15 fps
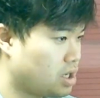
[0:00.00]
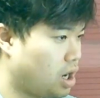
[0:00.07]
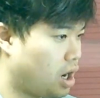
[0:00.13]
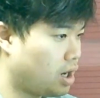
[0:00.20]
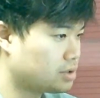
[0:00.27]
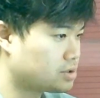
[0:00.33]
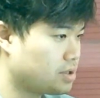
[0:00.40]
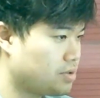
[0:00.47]

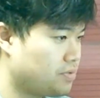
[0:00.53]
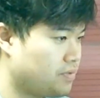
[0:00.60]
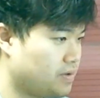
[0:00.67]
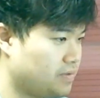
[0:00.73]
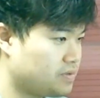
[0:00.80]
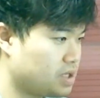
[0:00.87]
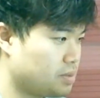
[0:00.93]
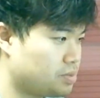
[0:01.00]

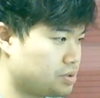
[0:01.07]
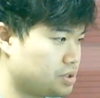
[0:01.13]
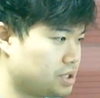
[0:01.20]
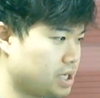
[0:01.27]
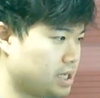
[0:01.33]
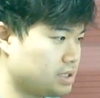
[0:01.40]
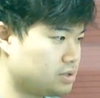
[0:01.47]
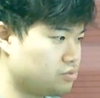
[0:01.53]

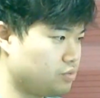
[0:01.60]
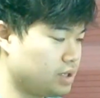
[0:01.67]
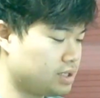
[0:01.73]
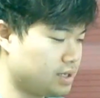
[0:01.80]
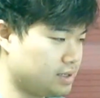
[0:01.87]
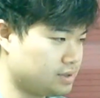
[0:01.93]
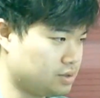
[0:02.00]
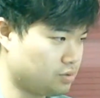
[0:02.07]
115%
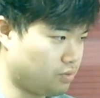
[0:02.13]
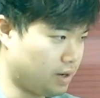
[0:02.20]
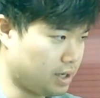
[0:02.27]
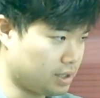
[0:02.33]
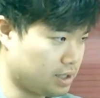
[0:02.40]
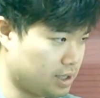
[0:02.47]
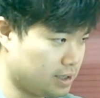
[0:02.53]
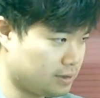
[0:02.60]
retention rate,